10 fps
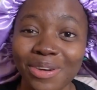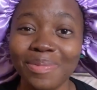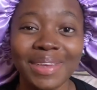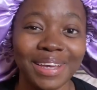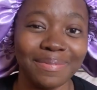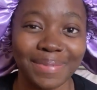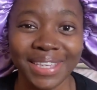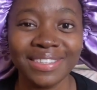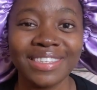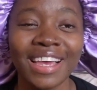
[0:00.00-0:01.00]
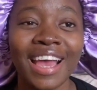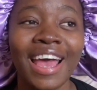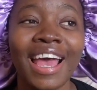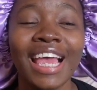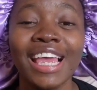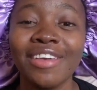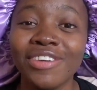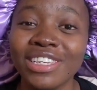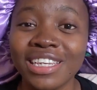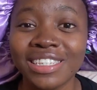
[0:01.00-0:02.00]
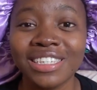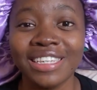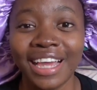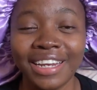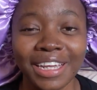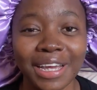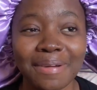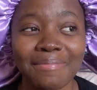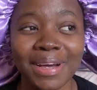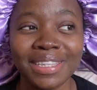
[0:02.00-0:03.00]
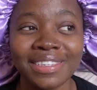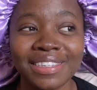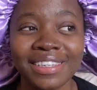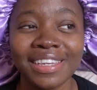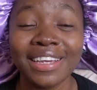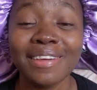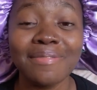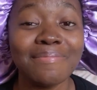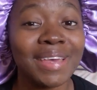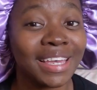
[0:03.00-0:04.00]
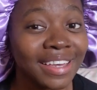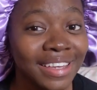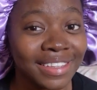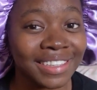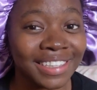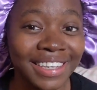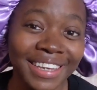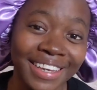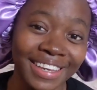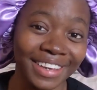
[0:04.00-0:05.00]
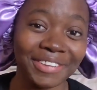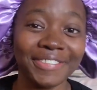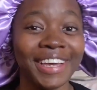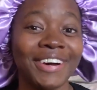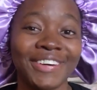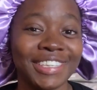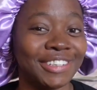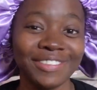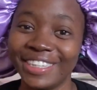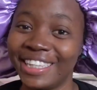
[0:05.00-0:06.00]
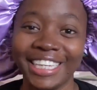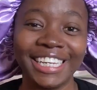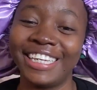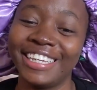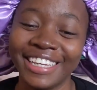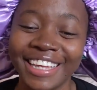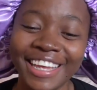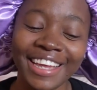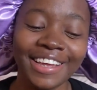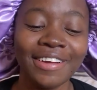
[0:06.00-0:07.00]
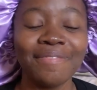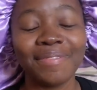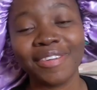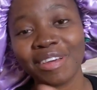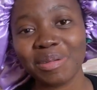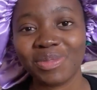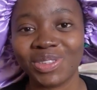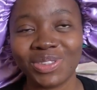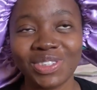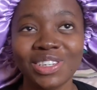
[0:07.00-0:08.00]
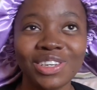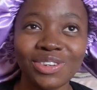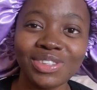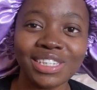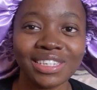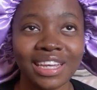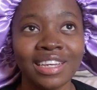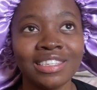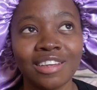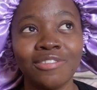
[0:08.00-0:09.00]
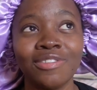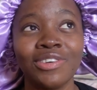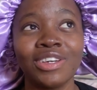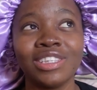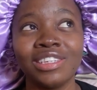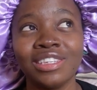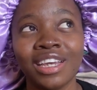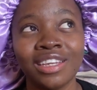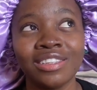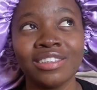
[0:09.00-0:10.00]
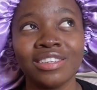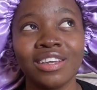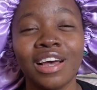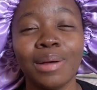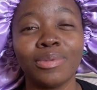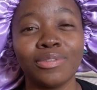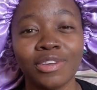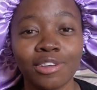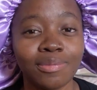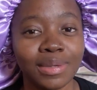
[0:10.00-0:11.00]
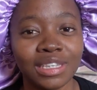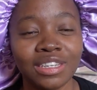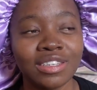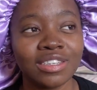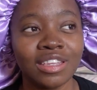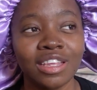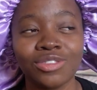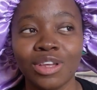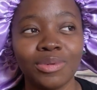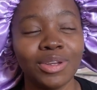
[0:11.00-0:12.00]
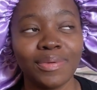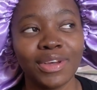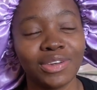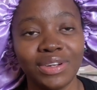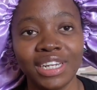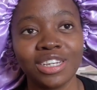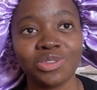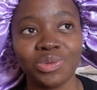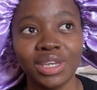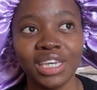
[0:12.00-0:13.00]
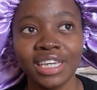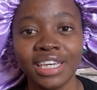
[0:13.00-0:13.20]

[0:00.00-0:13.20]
copy and paste if you're just designing, but making it will be a whole different thing. I've kind of cute designs. I've designed up to 5 pages, and that's what I'm going to be working on next week,